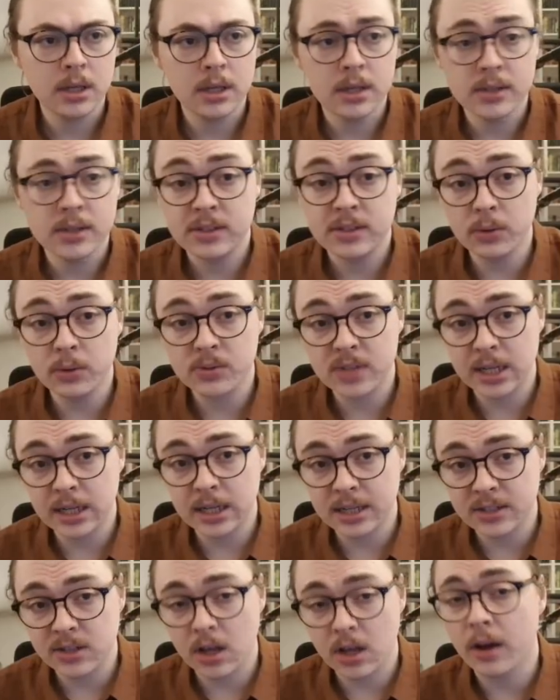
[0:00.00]
Steel Skin
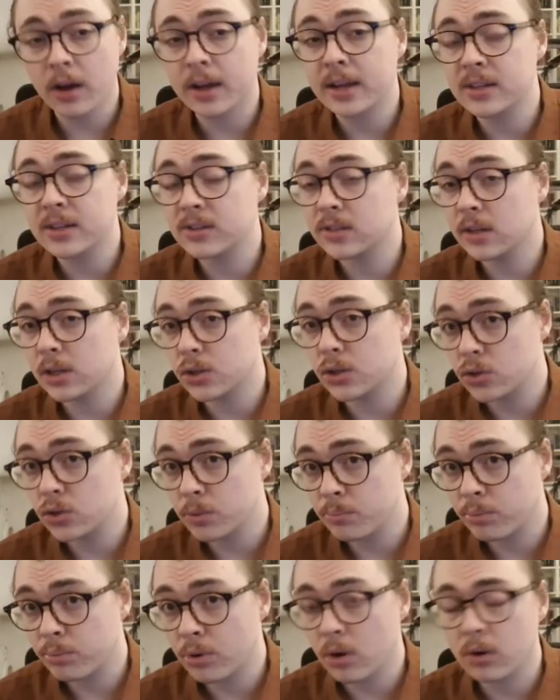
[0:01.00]
link to Arcane Surge to
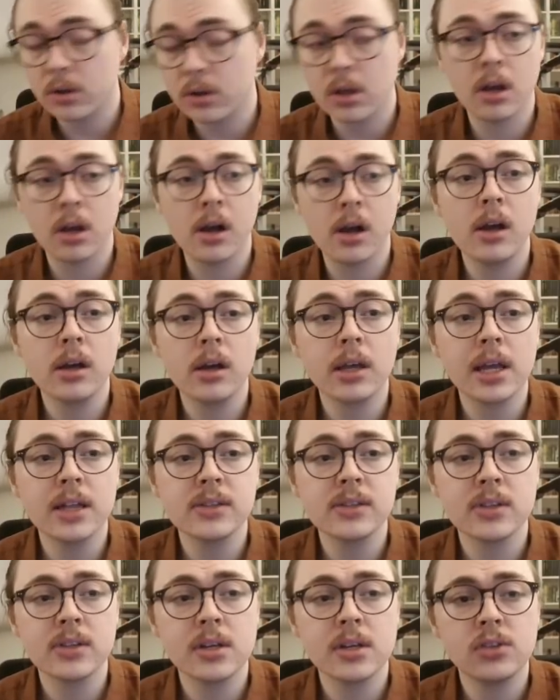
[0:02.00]
proc our Arcane
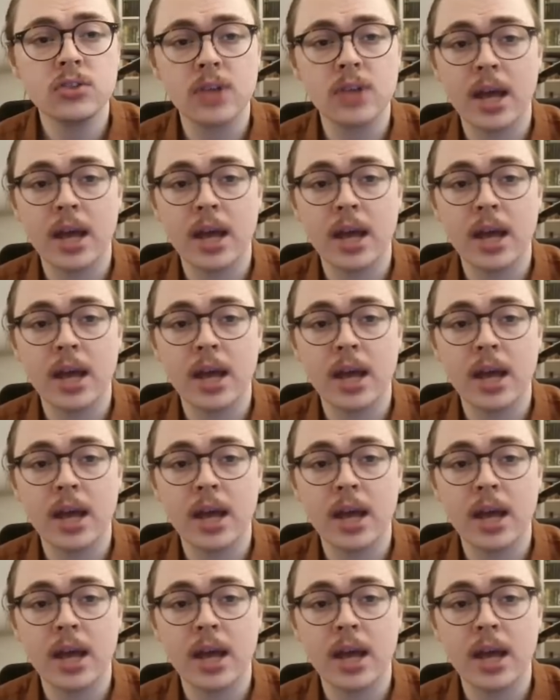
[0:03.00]
Surge,